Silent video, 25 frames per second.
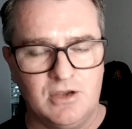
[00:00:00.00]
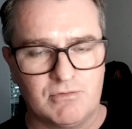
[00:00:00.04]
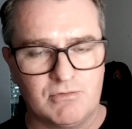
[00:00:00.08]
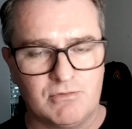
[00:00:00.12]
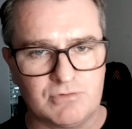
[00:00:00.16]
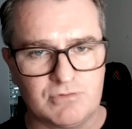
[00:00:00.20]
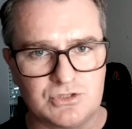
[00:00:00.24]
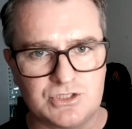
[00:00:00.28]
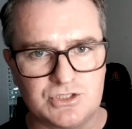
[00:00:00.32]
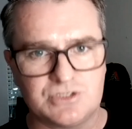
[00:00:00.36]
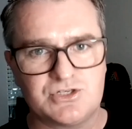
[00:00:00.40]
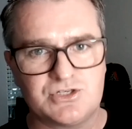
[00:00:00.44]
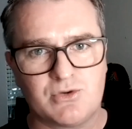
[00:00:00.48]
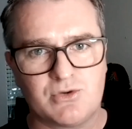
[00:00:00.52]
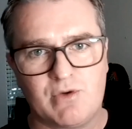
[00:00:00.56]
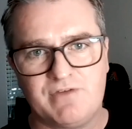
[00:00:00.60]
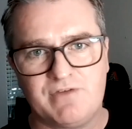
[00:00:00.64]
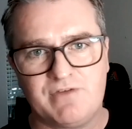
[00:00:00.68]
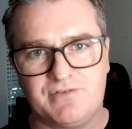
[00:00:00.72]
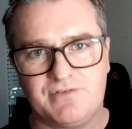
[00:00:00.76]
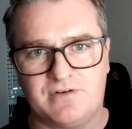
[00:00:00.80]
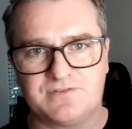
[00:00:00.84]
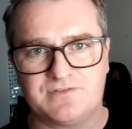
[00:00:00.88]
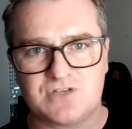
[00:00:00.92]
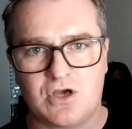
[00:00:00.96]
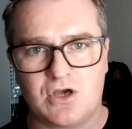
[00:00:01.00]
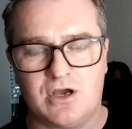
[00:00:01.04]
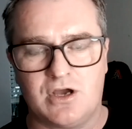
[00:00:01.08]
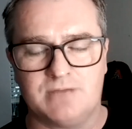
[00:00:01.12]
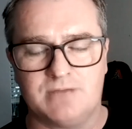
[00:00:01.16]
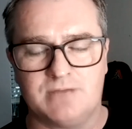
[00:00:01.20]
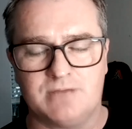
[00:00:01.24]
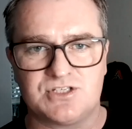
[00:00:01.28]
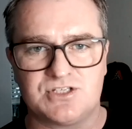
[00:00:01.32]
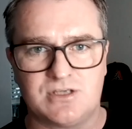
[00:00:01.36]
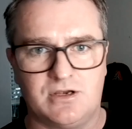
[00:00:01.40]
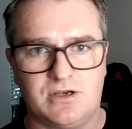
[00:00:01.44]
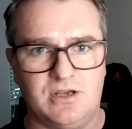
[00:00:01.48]
Reduce your effort of time.
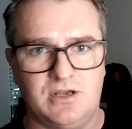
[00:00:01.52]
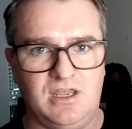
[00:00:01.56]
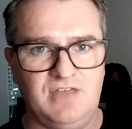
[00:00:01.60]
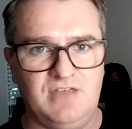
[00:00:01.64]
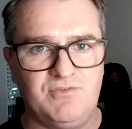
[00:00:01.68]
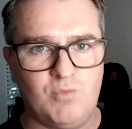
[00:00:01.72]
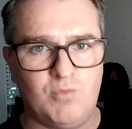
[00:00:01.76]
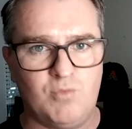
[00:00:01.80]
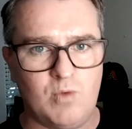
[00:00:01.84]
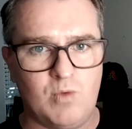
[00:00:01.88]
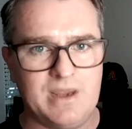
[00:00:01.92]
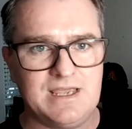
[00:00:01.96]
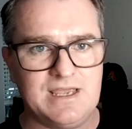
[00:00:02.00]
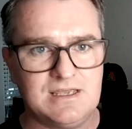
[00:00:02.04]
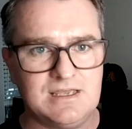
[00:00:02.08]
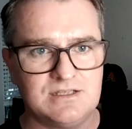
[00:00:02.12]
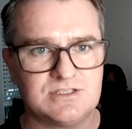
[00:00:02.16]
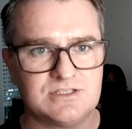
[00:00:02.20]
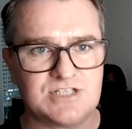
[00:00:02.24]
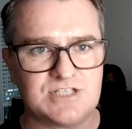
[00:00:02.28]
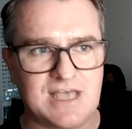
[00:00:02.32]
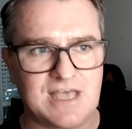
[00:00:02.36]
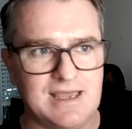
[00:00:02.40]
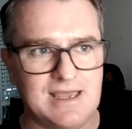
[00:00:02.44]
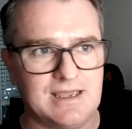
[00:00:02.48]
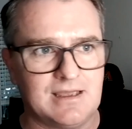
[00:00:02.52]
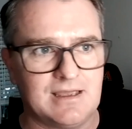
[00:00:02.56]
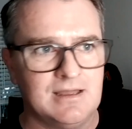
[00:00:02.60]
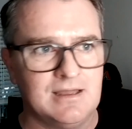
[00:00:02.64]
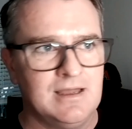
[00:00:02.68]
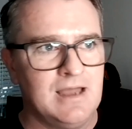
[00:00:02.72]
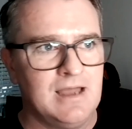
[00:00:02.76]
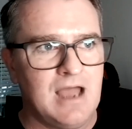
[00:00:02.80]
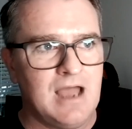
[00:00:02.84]
So if we can take